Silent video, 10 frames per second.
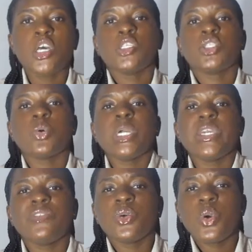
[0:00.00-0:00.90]
So if
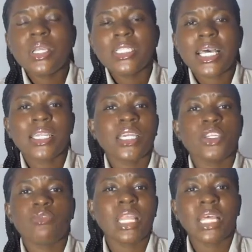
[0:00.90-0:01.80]
you go inside and you
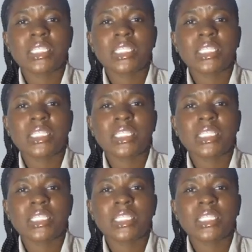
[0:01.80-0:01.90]
realize